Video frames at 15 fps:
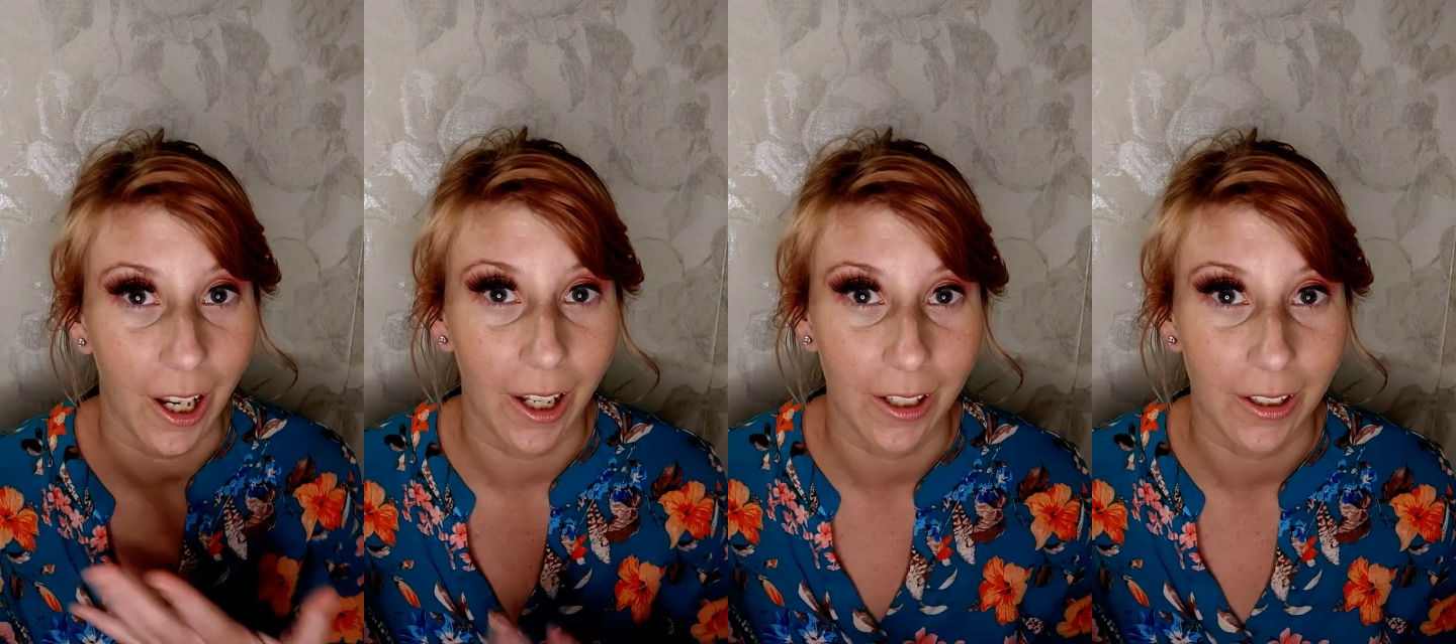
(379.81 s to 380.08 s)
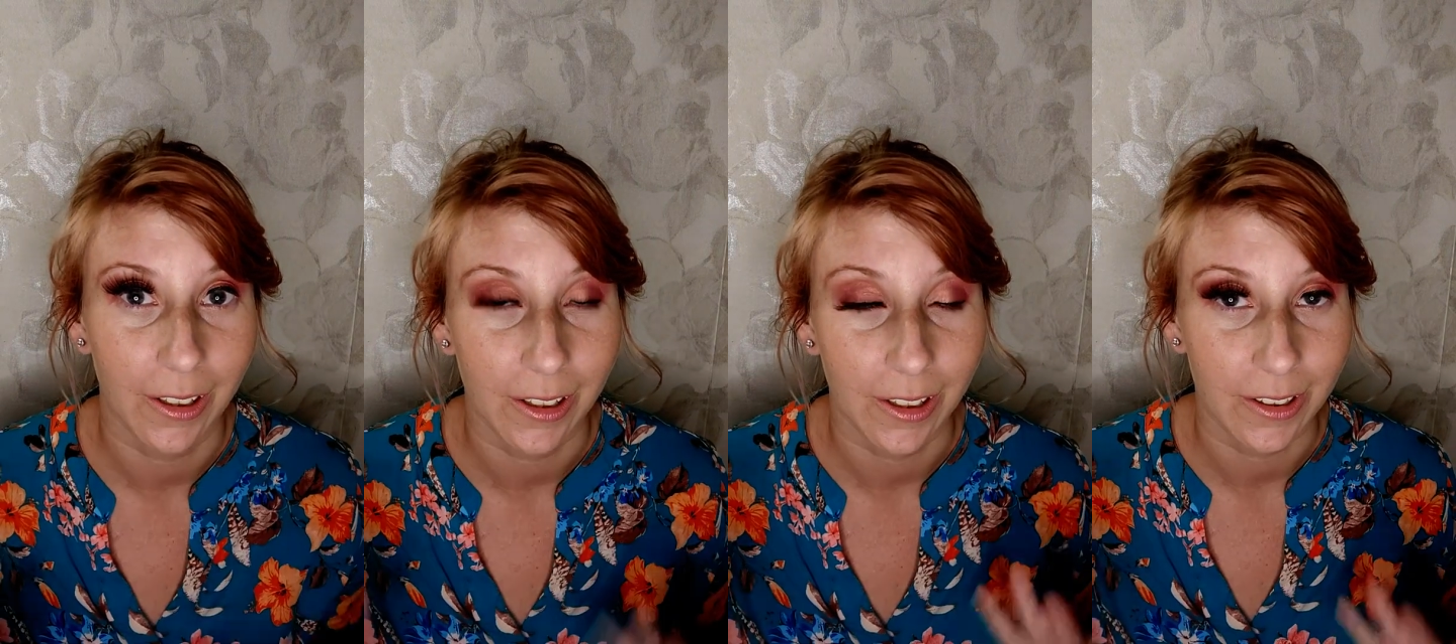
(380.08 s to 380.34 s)

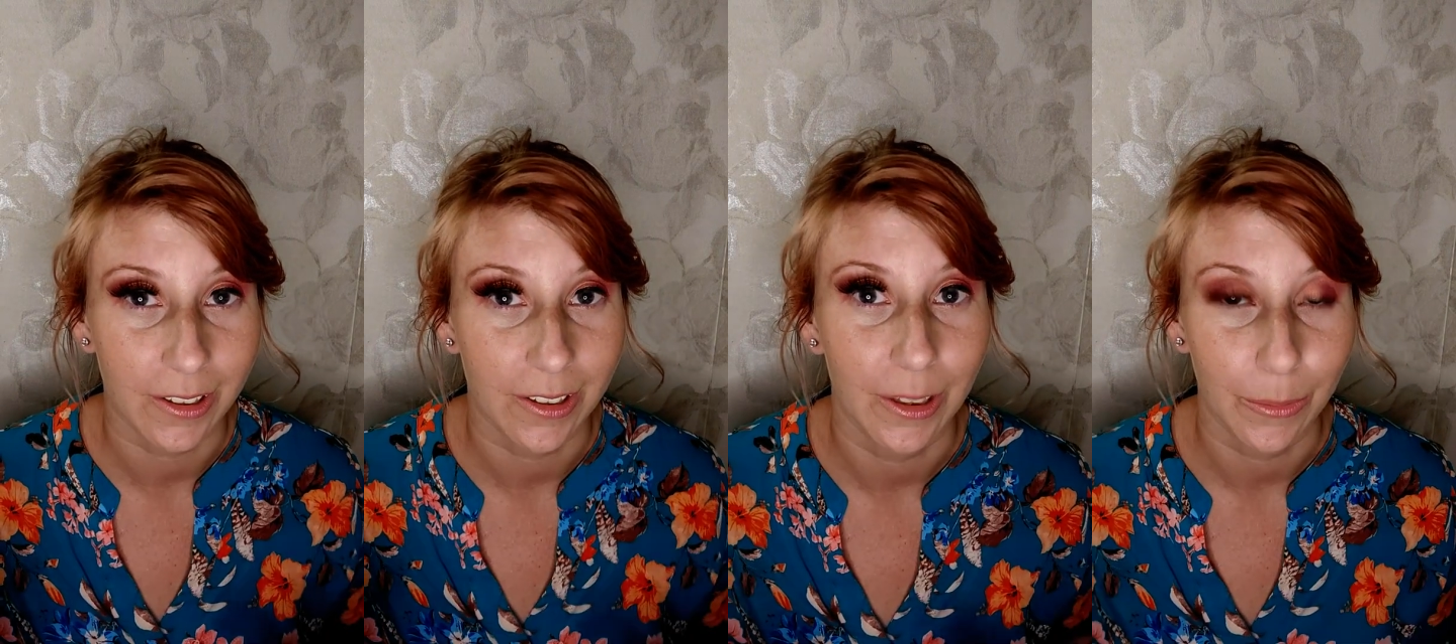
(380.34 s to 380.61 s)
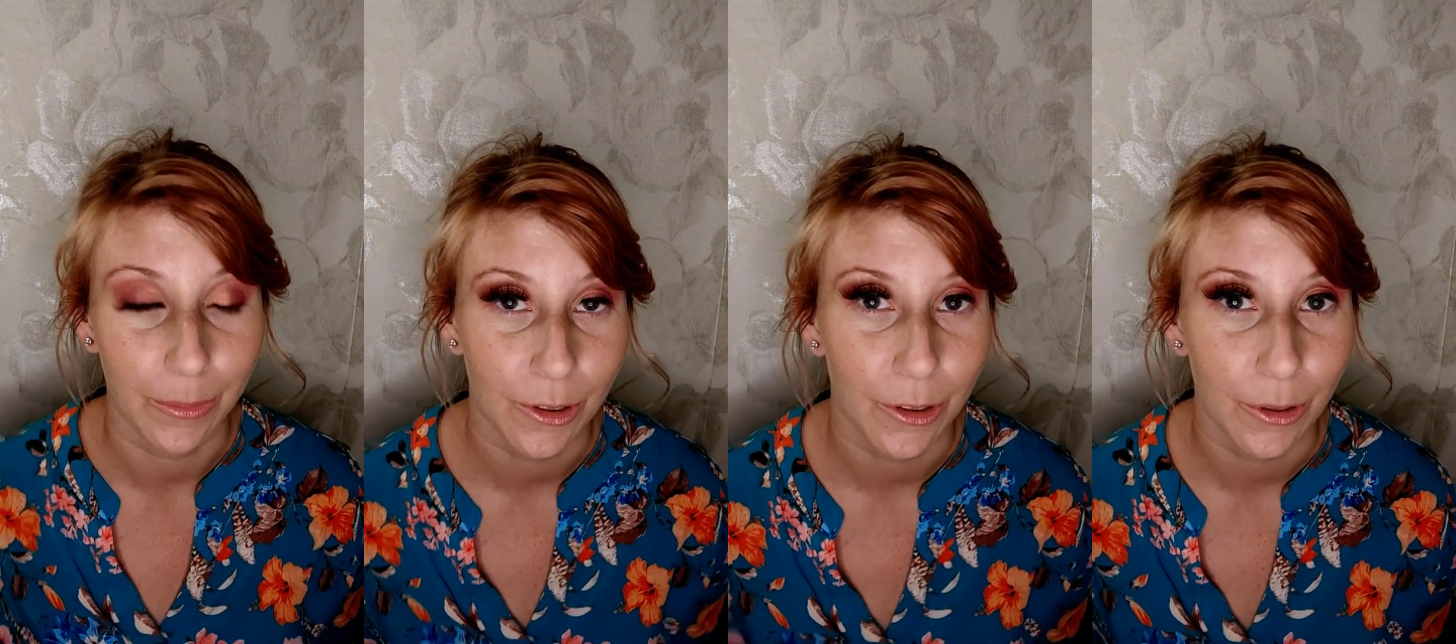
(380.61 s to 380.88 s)
and it
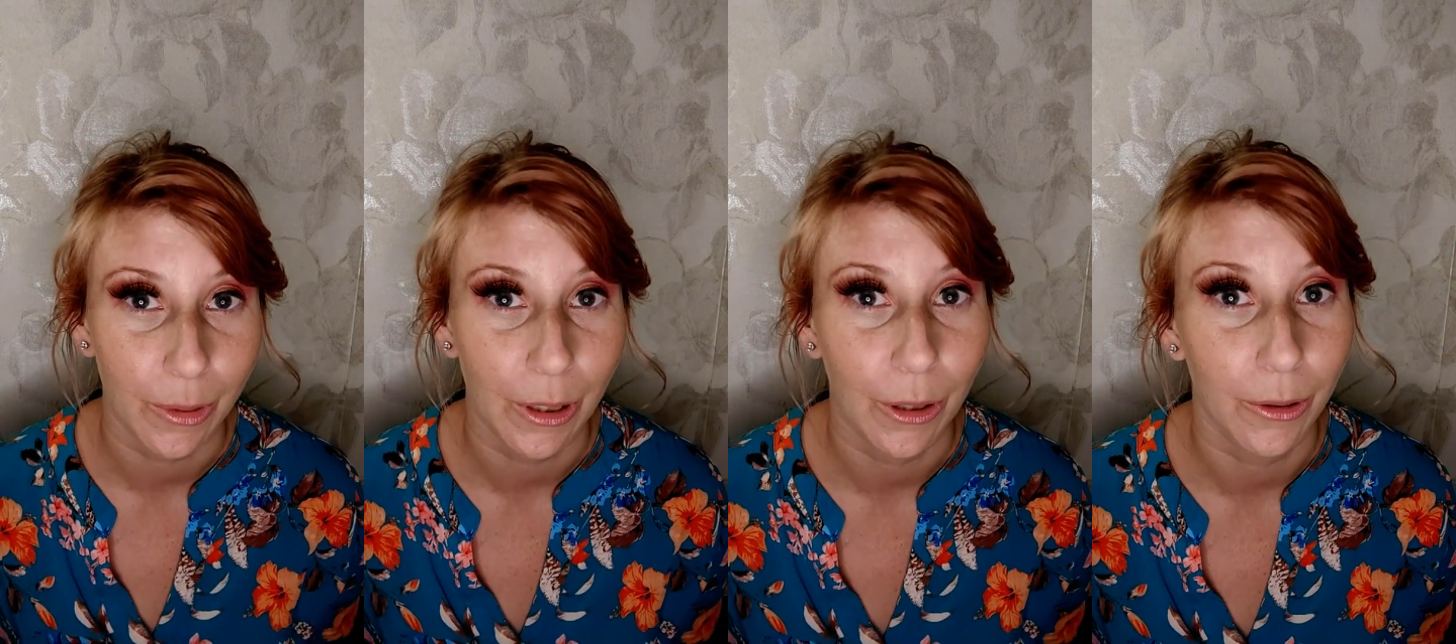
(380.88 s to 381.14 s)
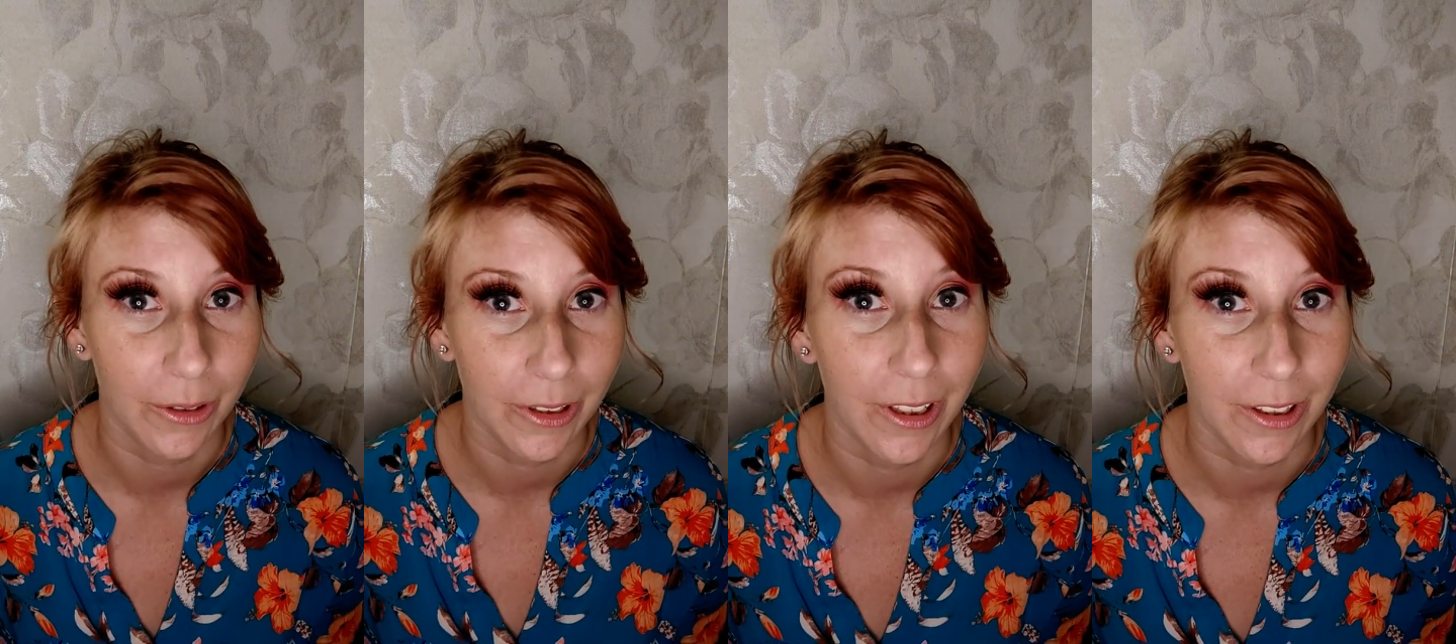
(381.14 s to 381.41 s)
seems to be
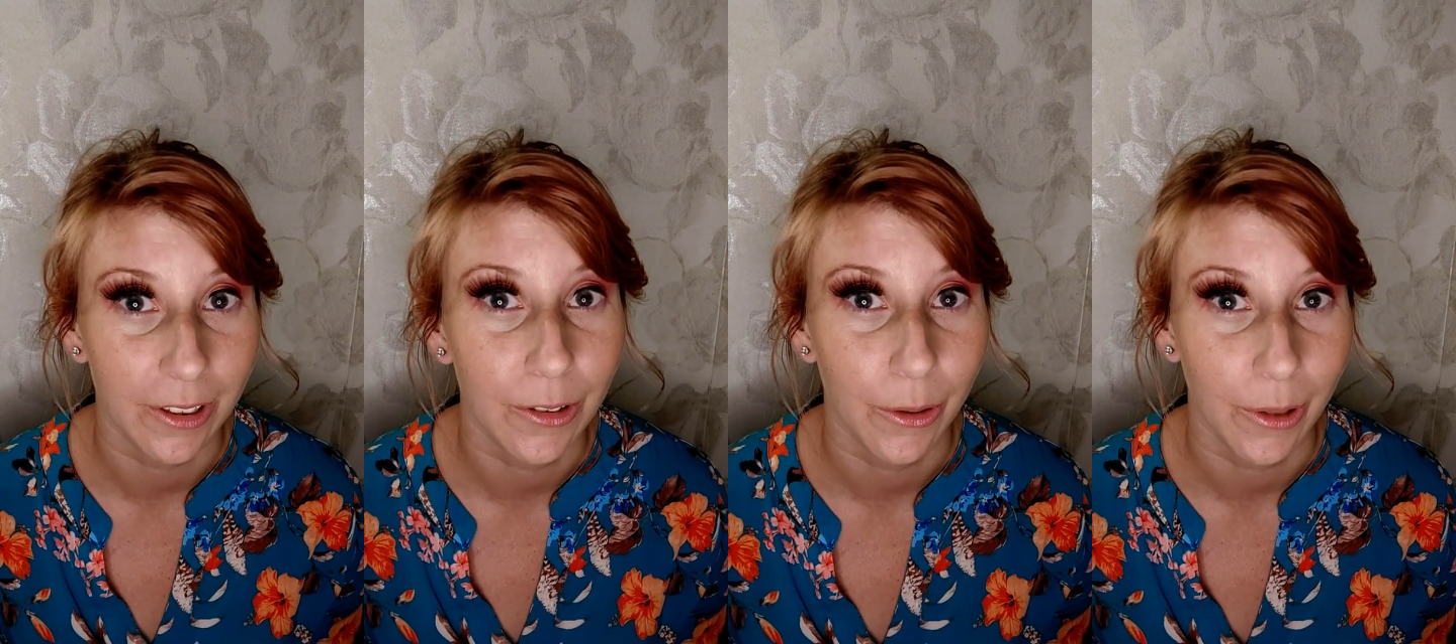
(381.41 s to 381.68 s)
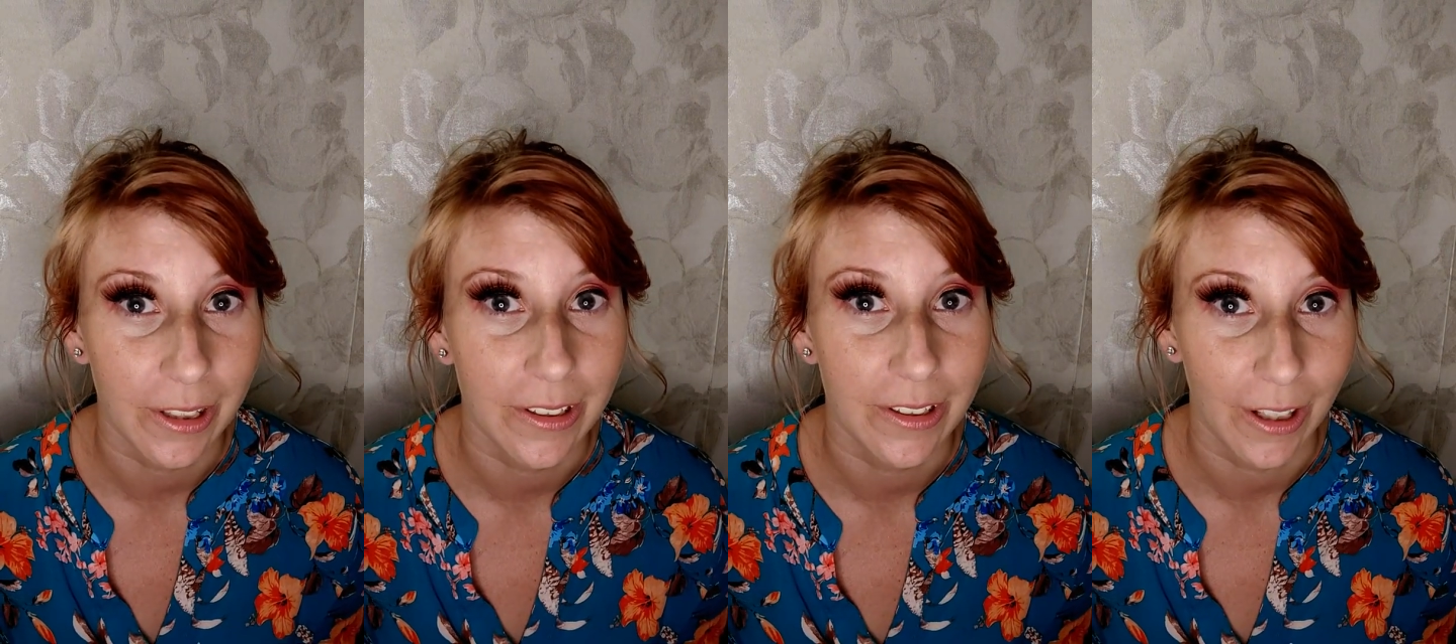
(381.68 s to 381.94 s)
holding it
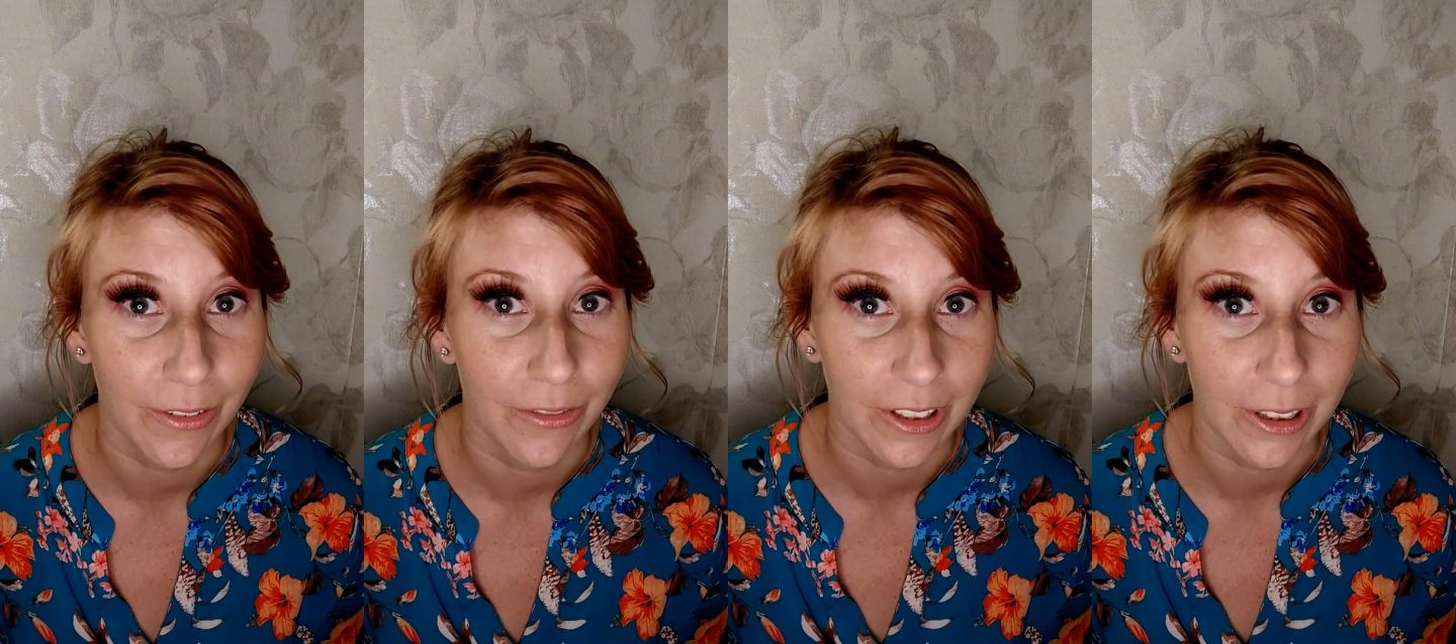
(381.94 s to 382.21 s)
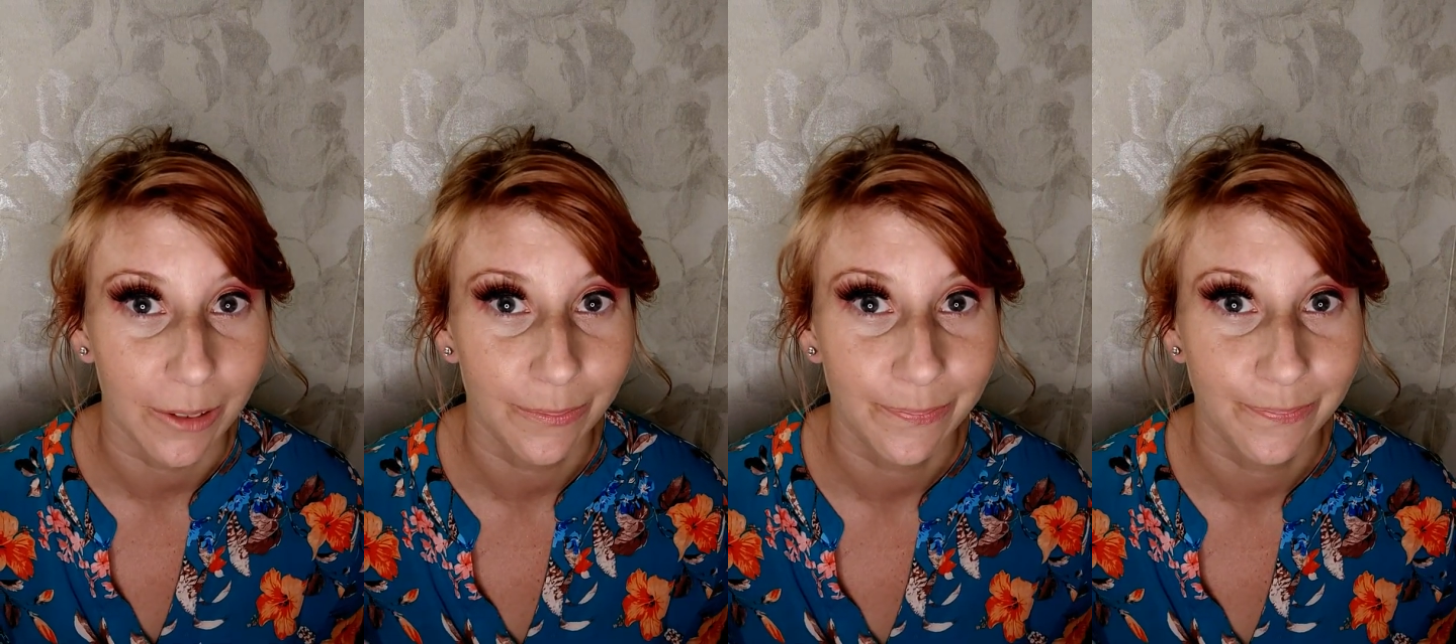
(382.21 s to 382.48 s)
quite
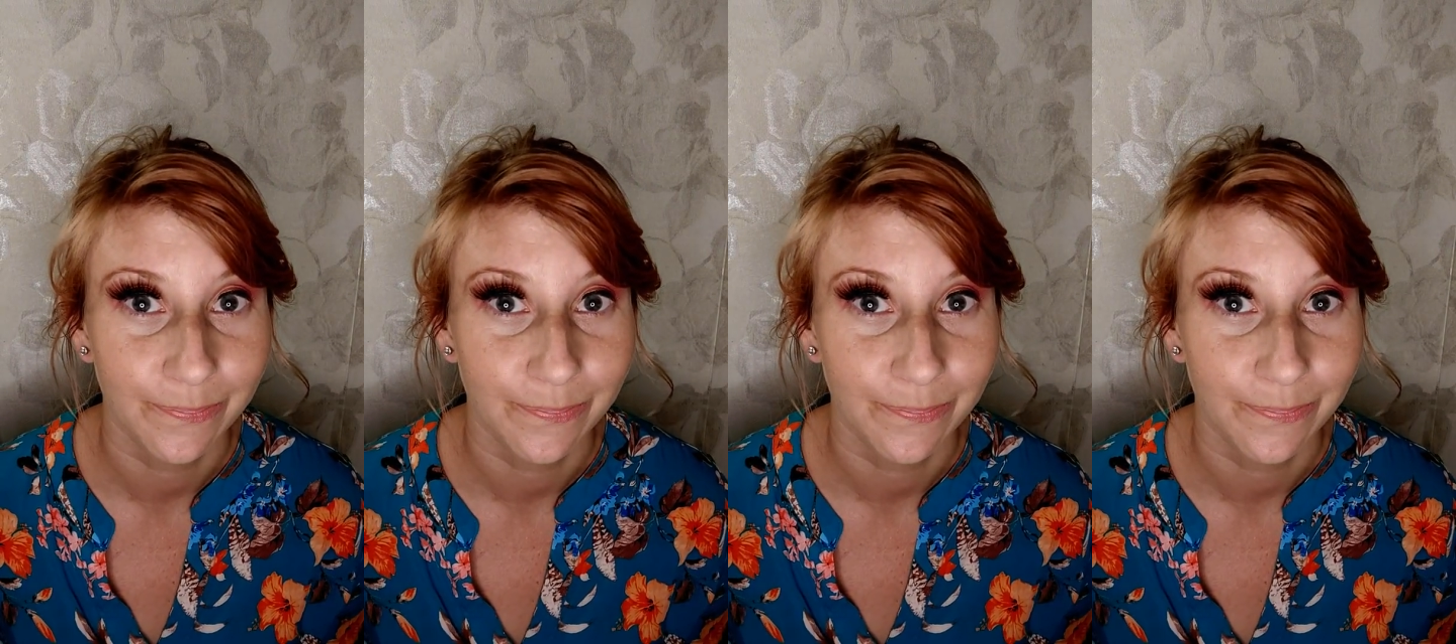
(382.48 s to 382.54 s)
safely.